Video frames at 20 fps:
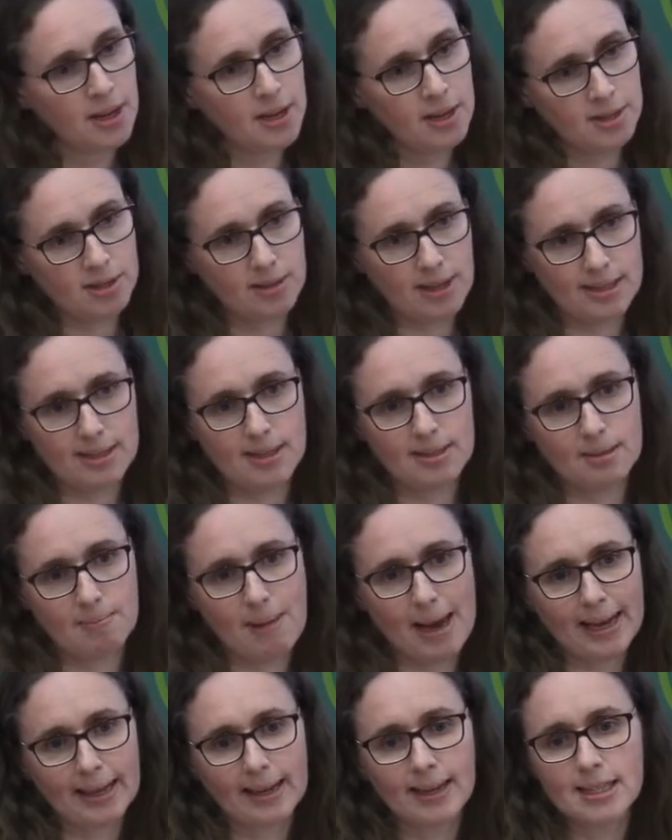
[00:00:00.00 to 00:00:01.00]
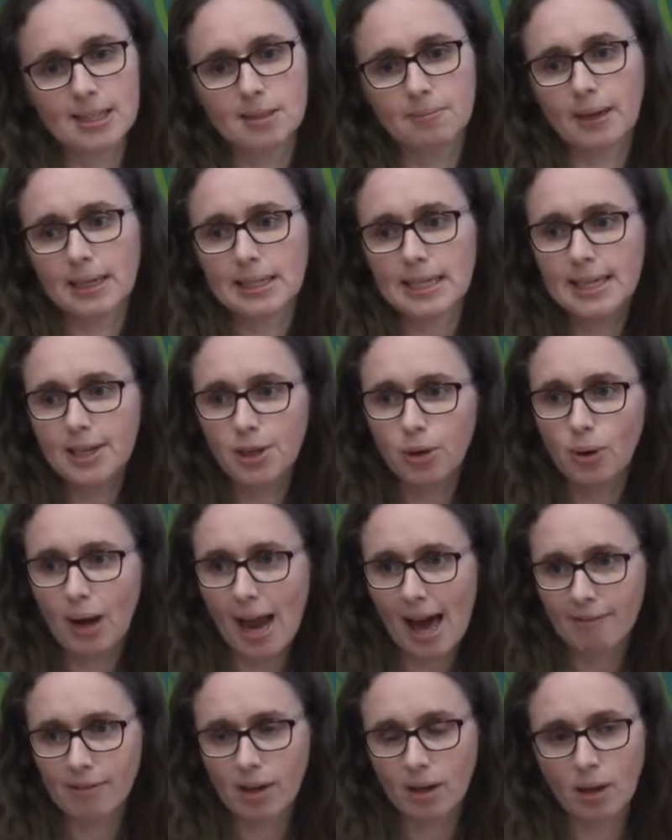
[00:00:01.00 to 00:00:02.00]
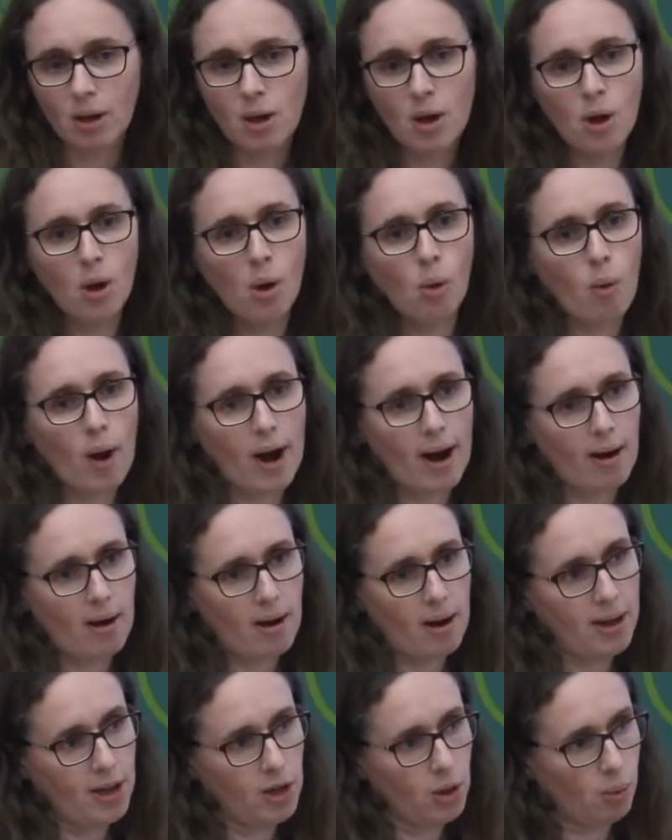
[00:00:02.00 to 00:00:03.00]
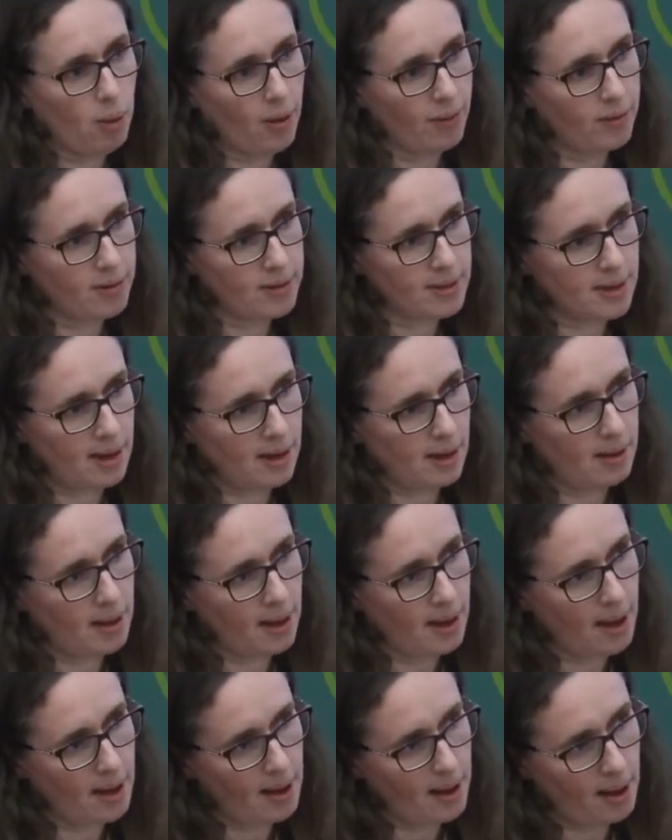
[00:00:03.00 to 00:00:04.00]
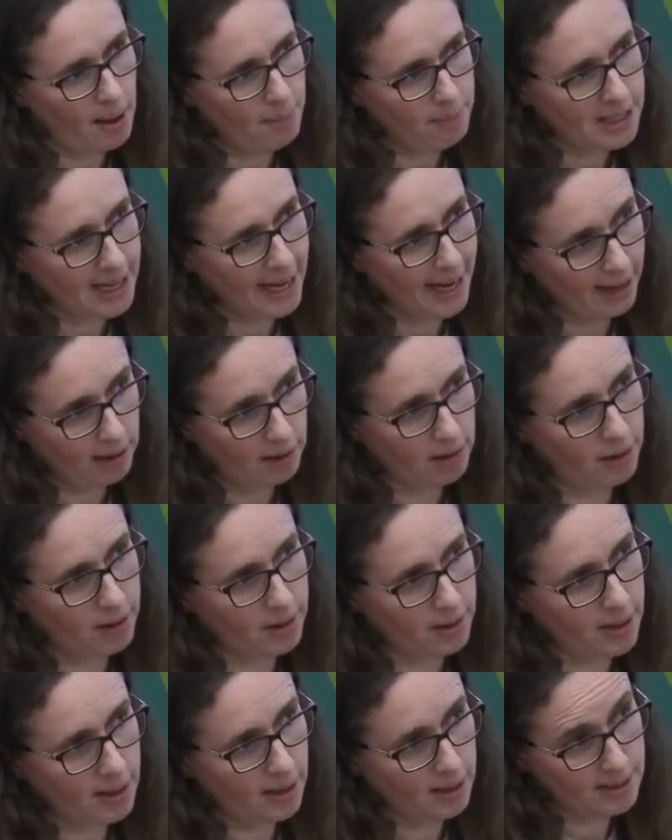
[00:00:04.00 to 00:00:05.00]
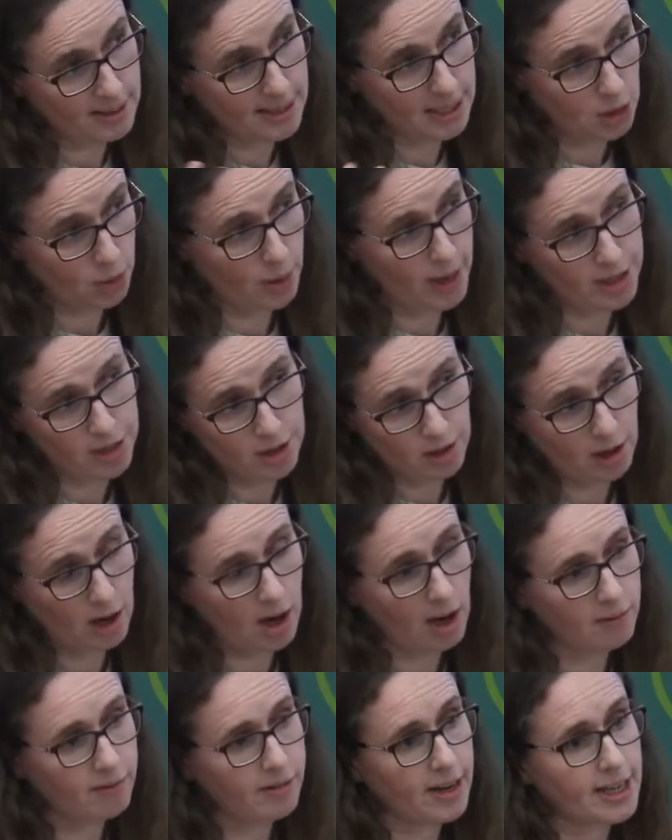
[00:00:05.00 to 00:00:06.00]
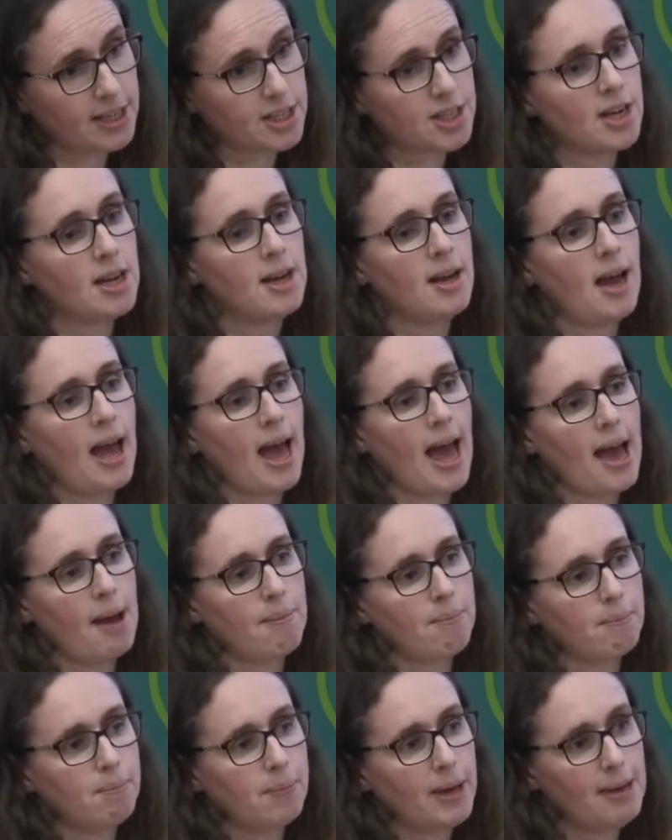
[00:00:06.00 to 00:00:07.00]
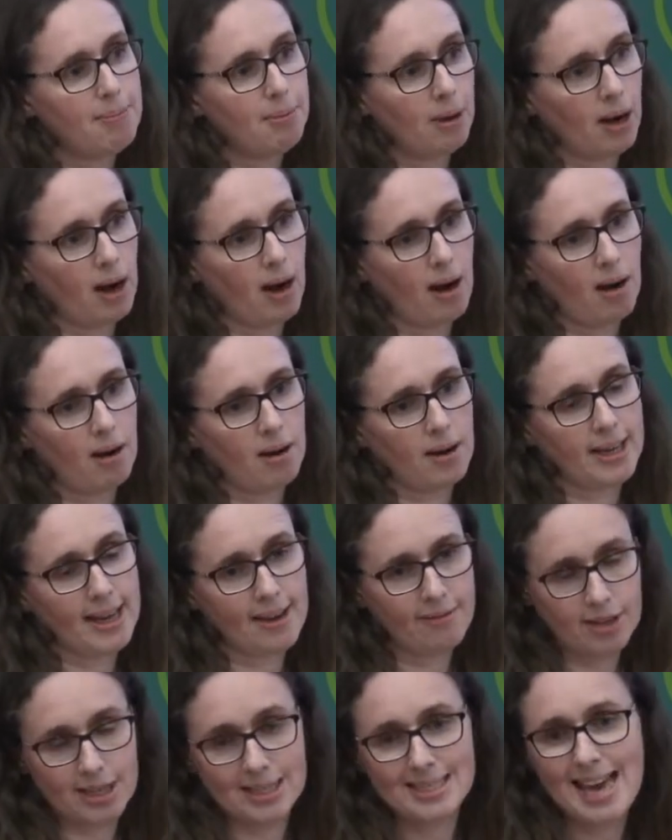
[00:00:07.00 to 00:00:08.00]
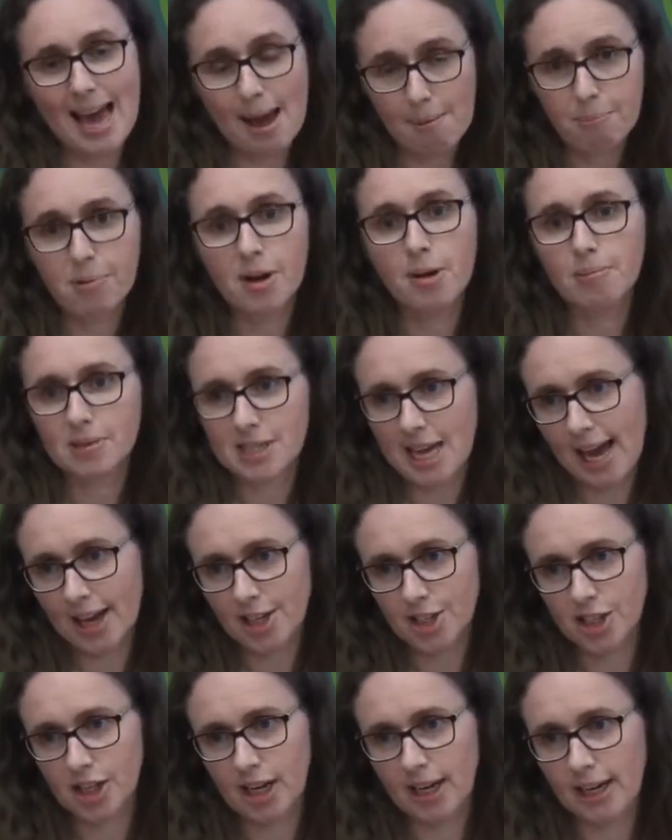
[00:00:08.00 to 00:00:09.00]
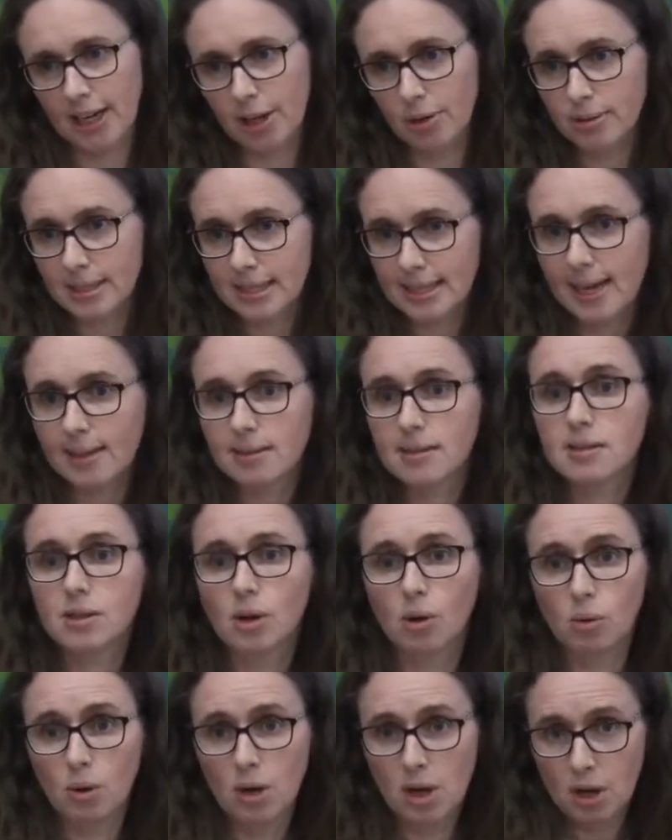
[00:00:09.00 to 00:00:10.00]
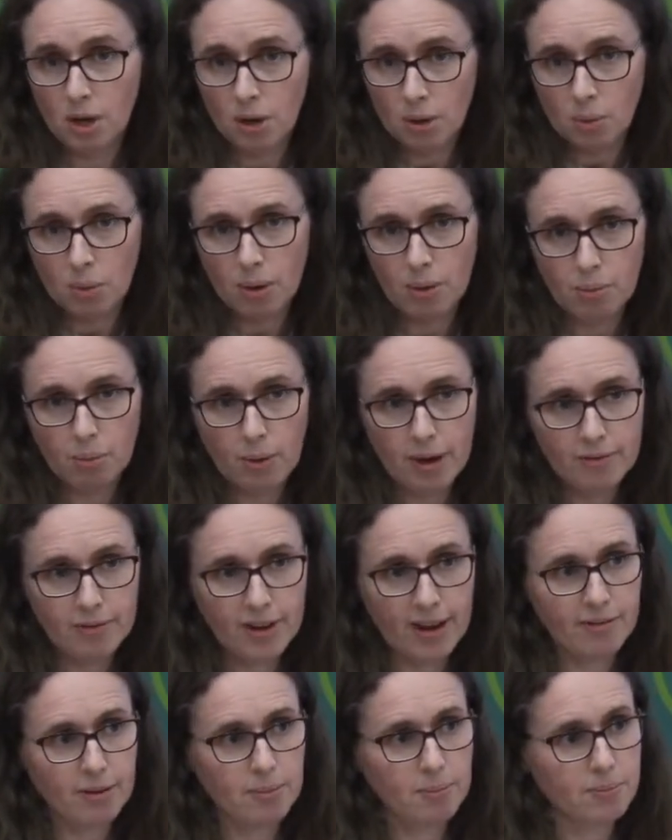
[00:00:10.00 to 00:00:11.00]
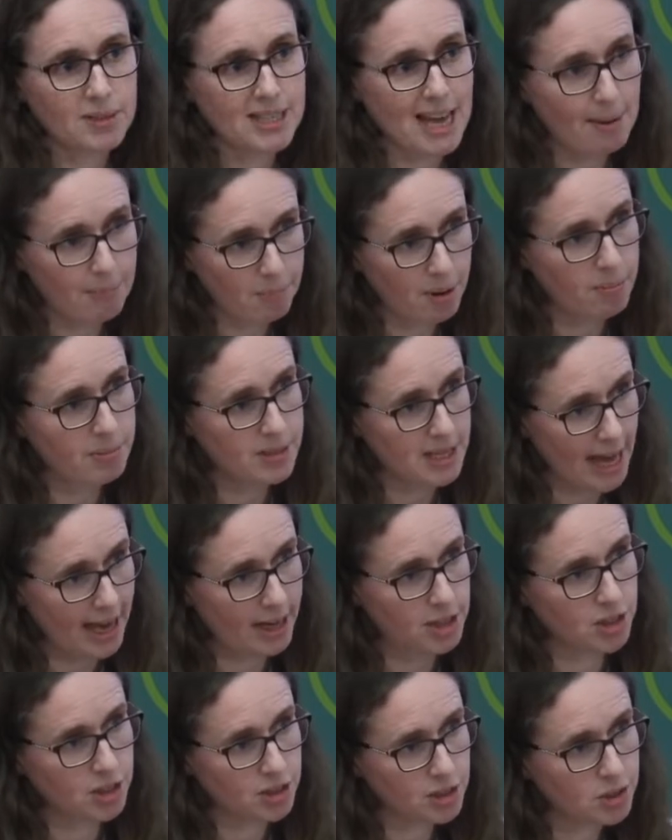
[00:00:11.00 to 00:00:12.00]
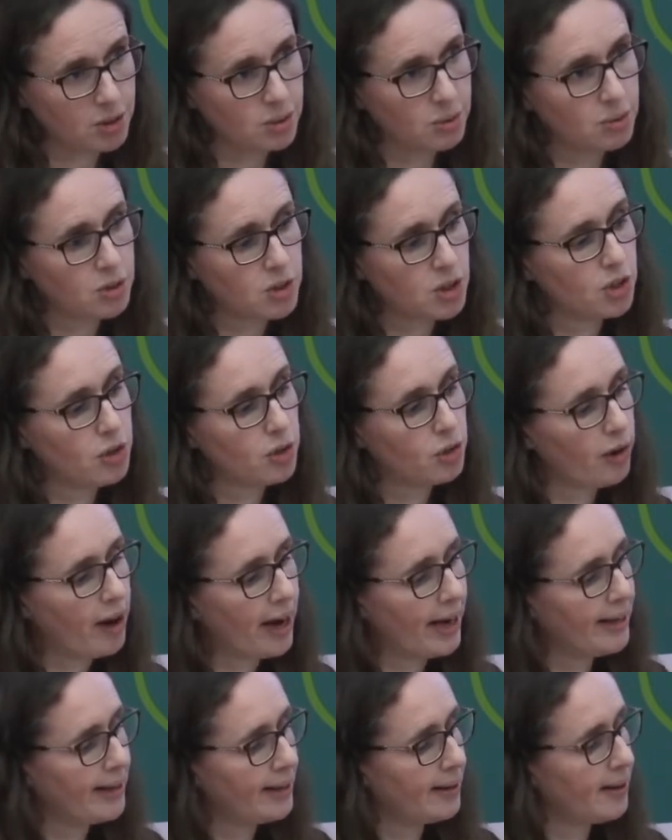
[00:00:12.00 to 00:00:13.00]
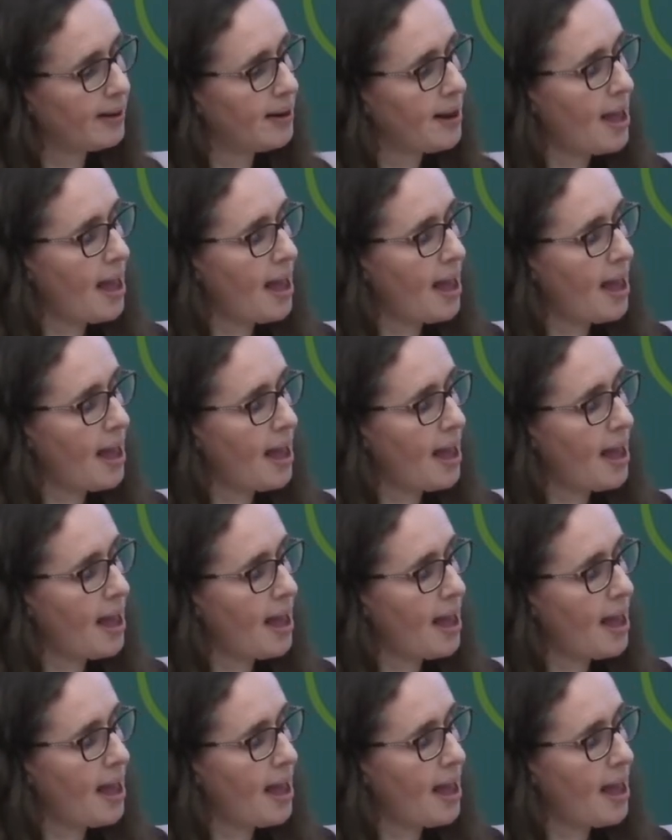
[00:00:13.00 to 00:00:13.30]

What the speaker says: So this is a mechanism at EU level where, when there is a particular situation or conflict, people are given temporary protection in EU states. So we've given temporary protection to Ukrainian